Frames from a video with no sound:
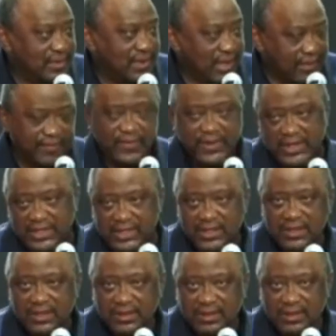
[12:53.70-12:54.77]
comfort
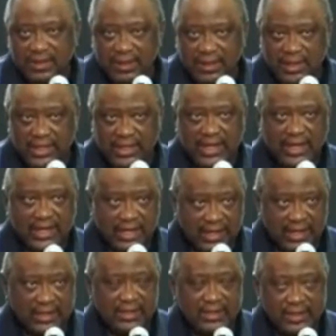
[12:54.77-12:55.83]
in our
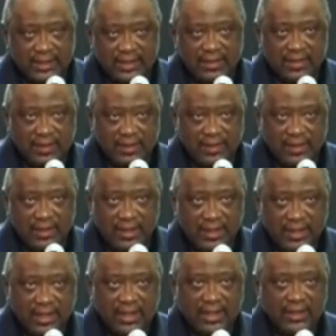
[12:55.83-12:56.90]
hearts,
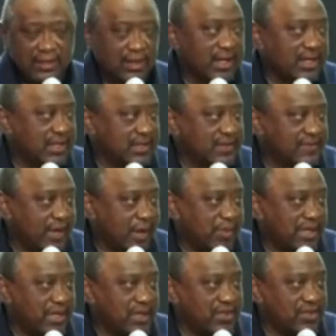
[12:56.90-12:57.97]
and grant his
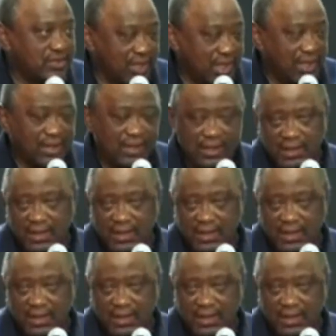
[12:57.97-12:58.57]
family the strength